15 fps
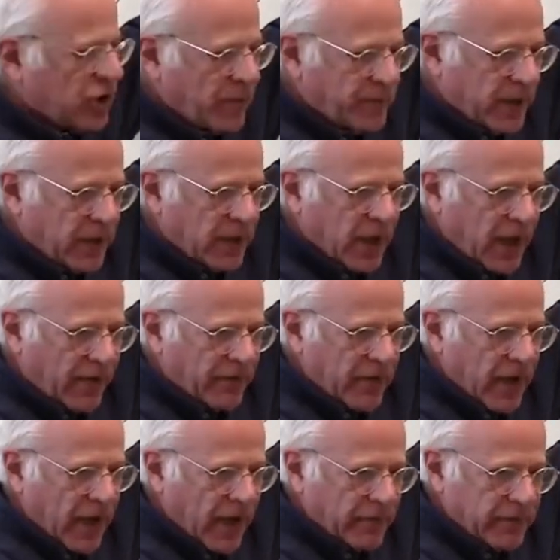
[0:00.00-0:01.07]
cheapening of,
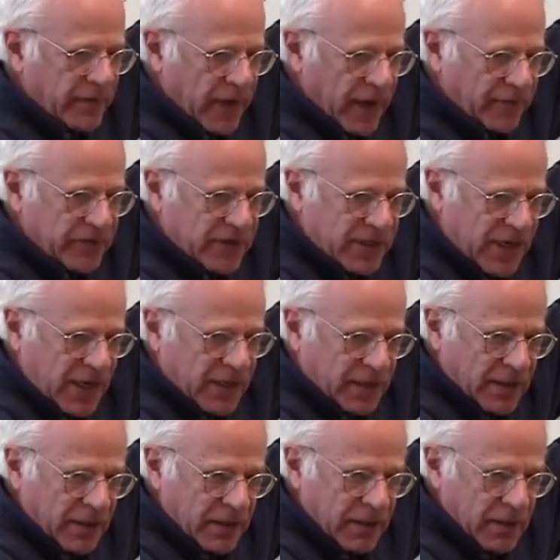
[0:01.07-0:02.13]
of, of
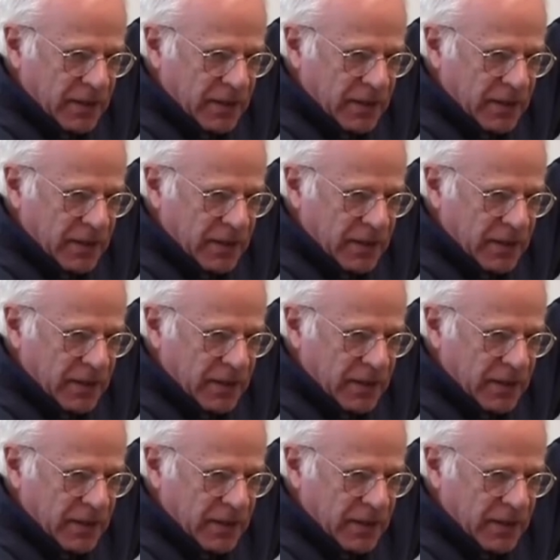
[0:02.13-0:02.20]
C.